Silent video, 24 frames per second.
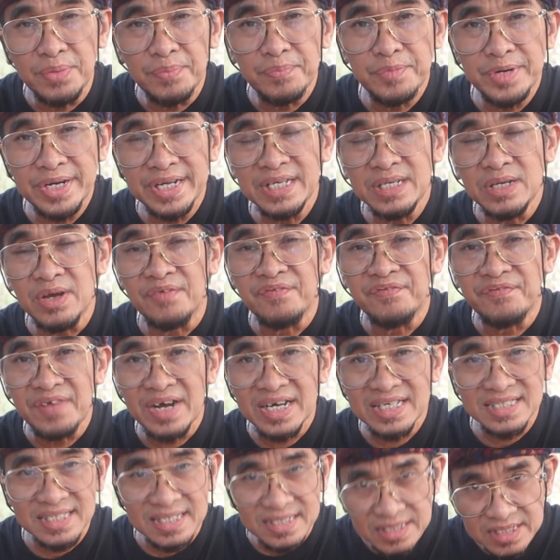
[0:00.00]
bring your
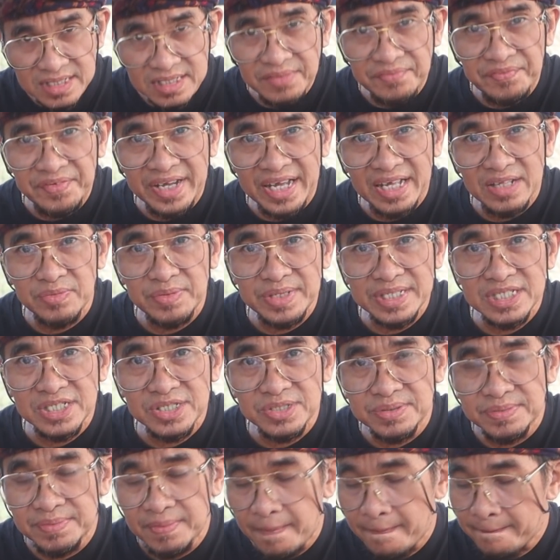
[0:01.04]
vaccine certificate with you.